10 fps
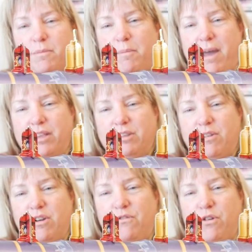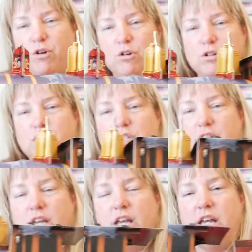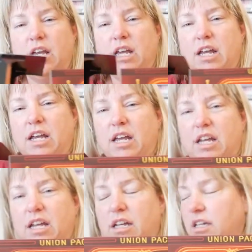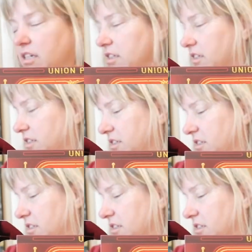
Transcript: him about the very first. And Bumpy stronger than the